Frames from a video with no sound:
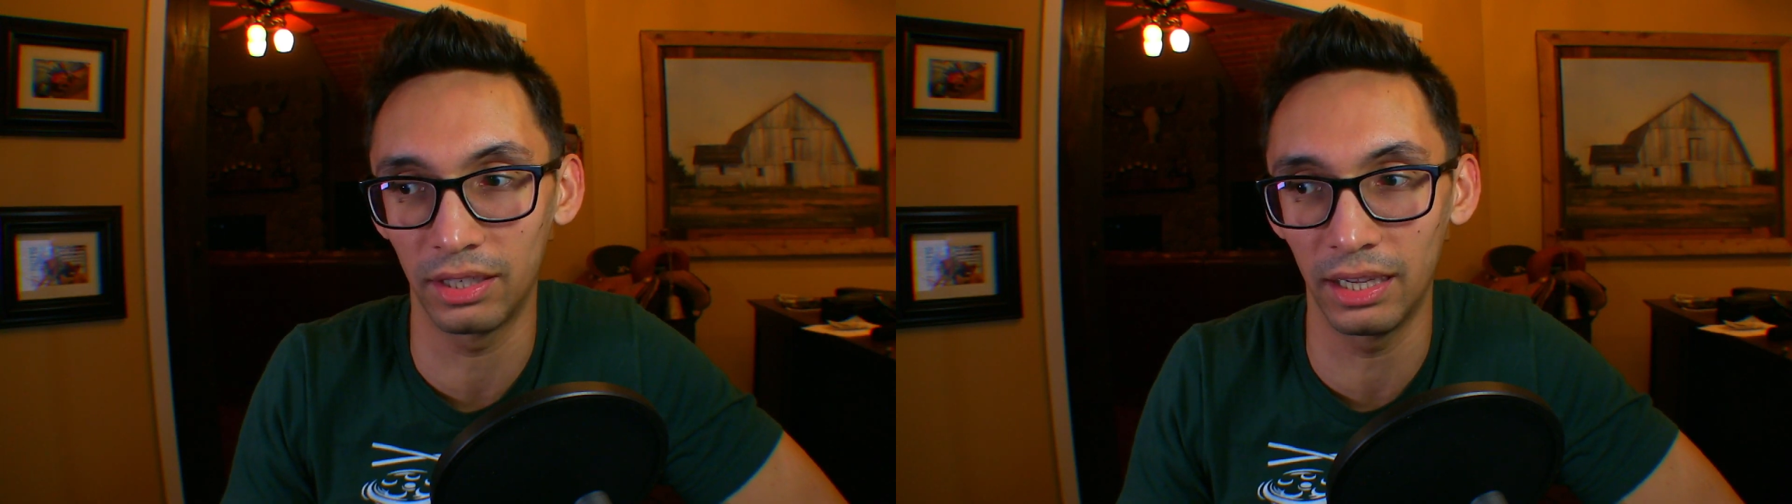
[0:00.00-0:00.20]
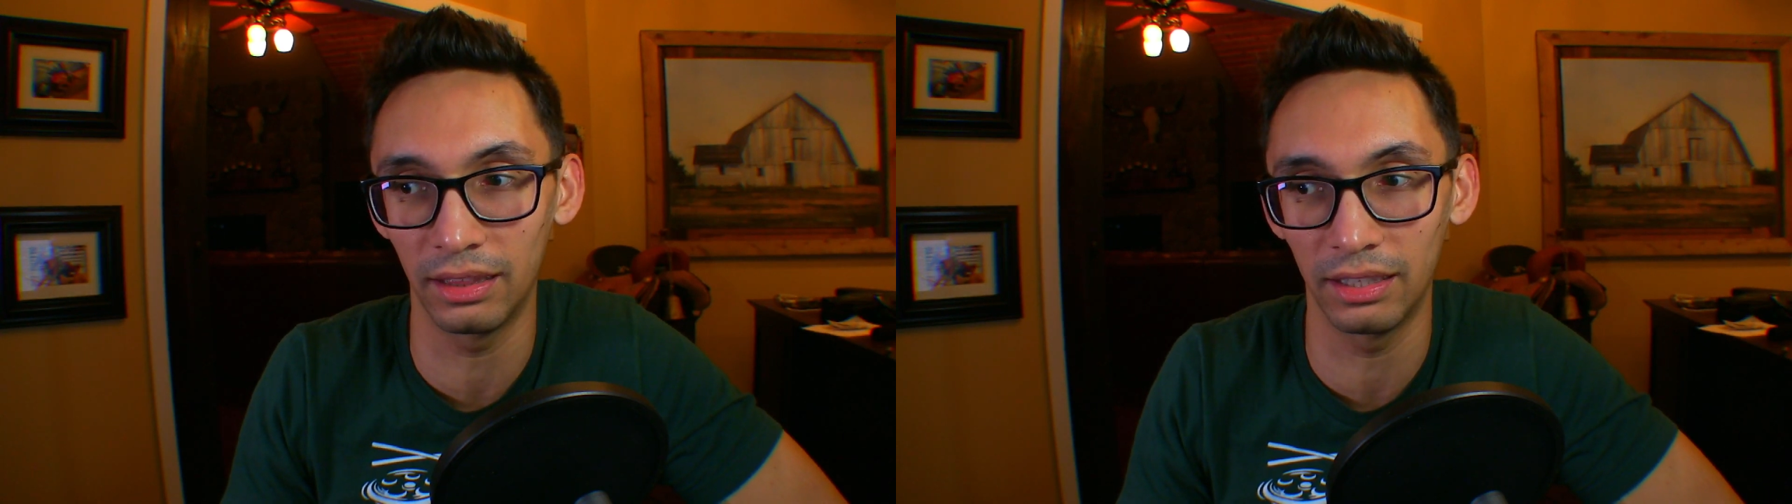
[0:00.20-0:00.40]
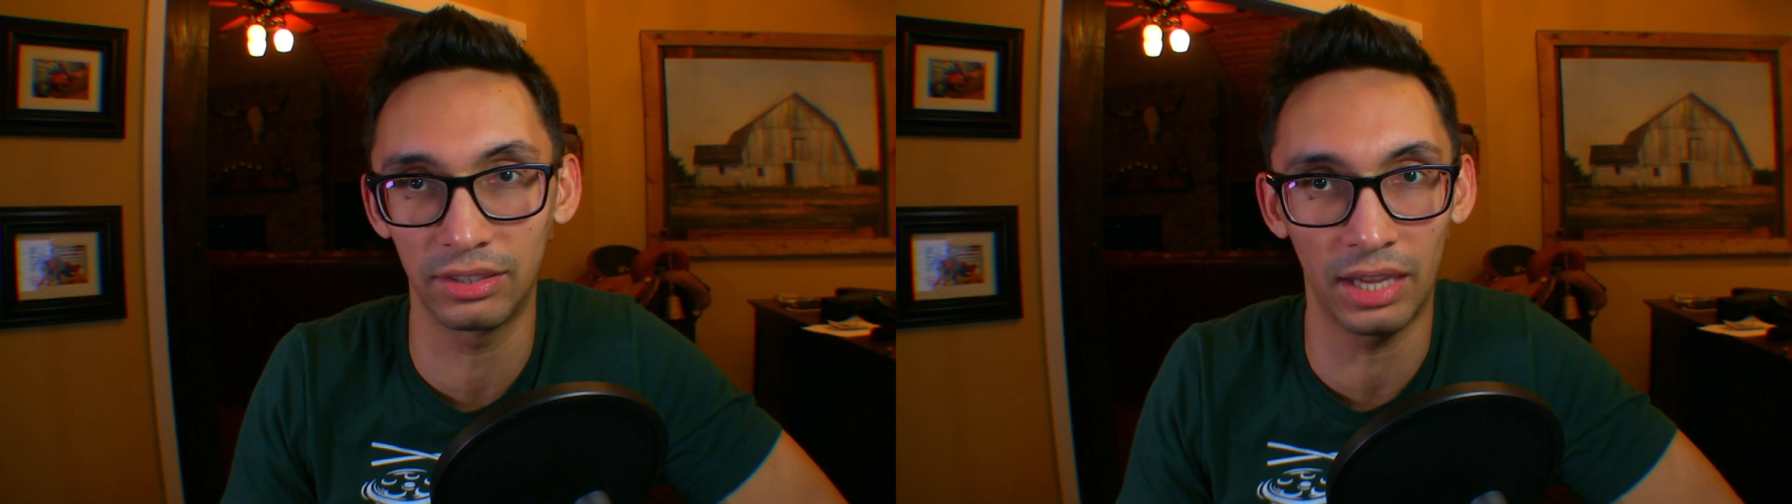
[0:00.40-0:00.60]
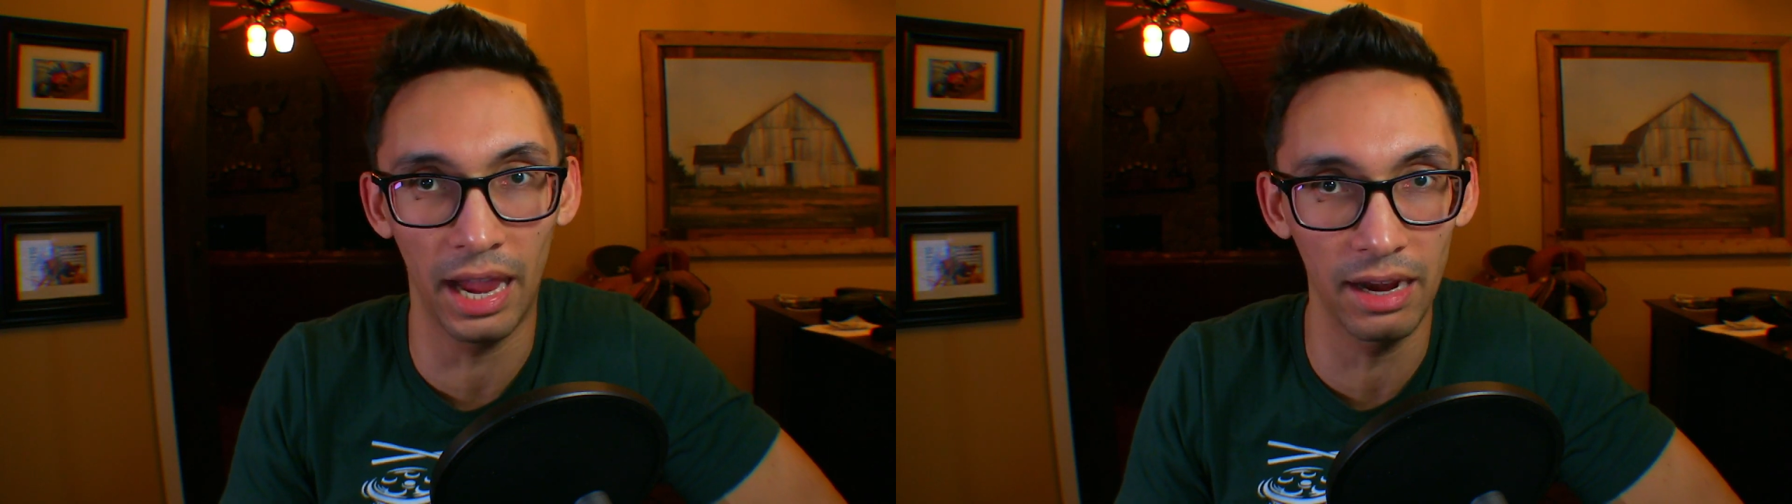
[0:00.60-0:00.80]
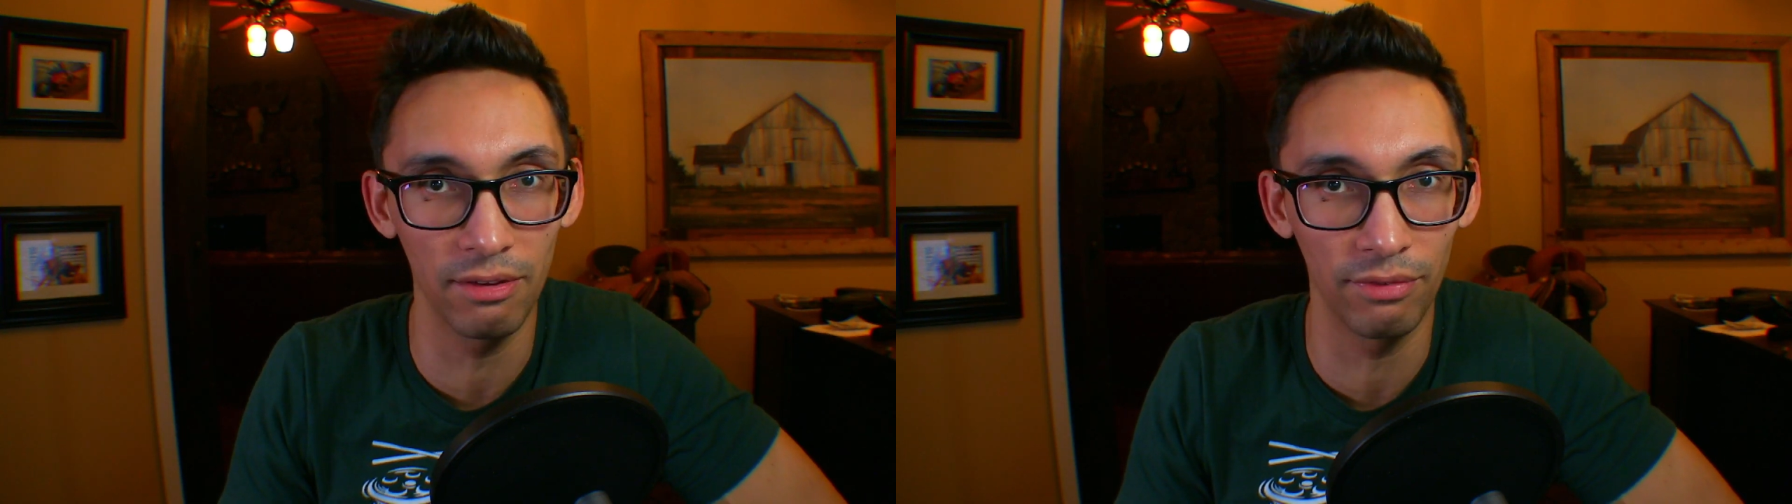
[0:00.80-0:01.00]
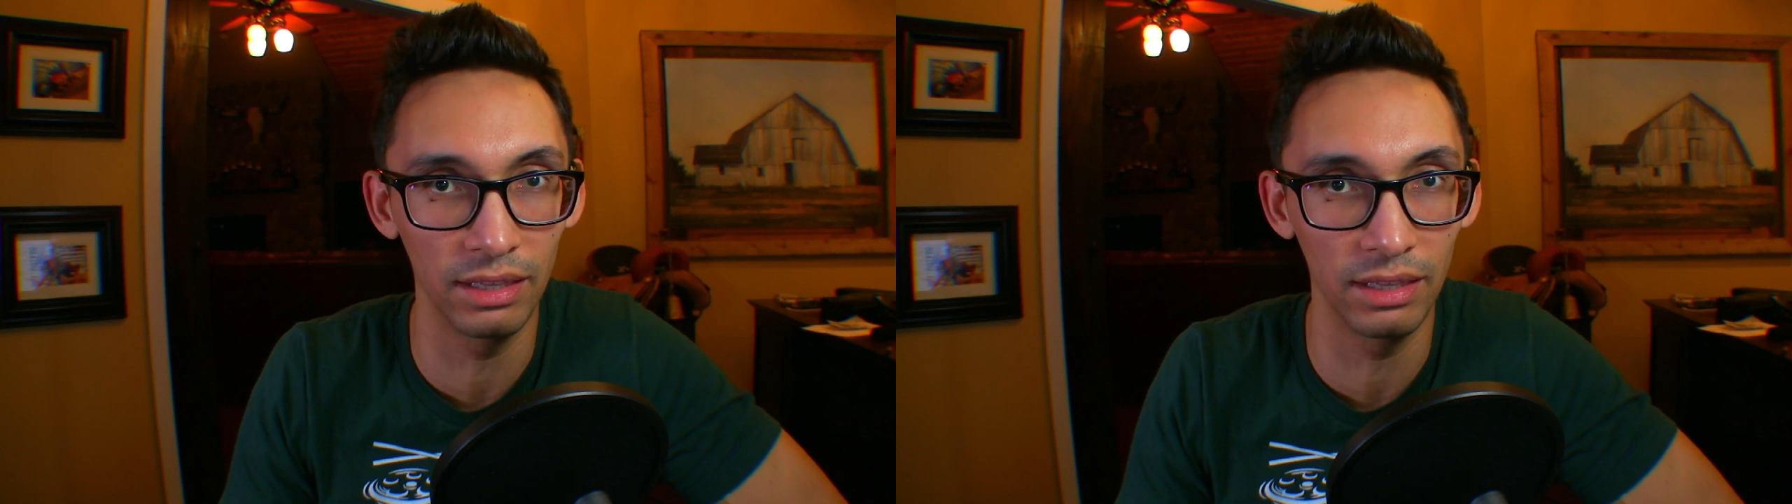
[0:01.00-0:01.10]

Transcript: to get this kind of